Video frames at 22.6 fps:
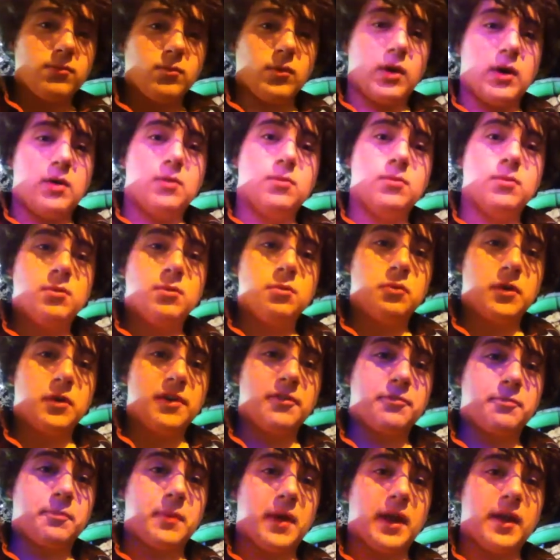Well,
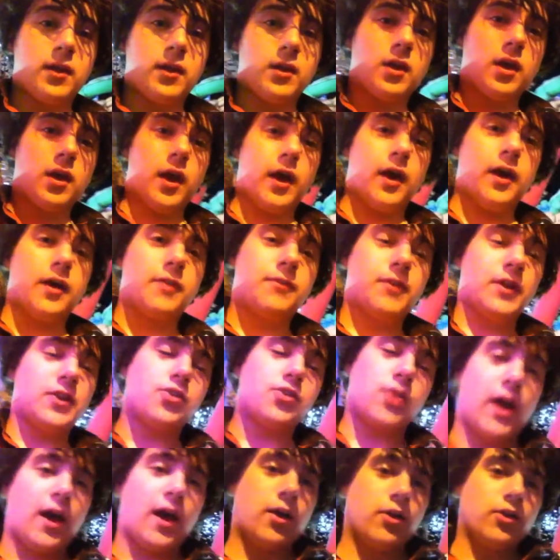we've been at
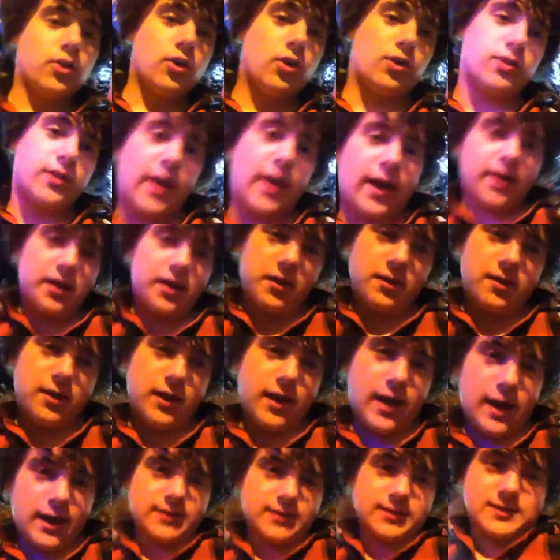Adventure Island all day,
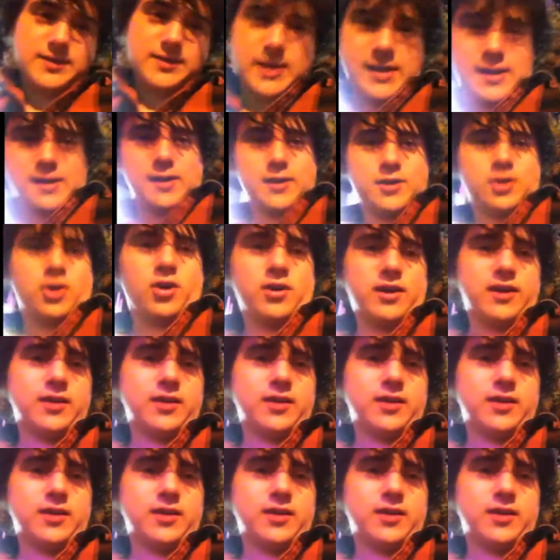and all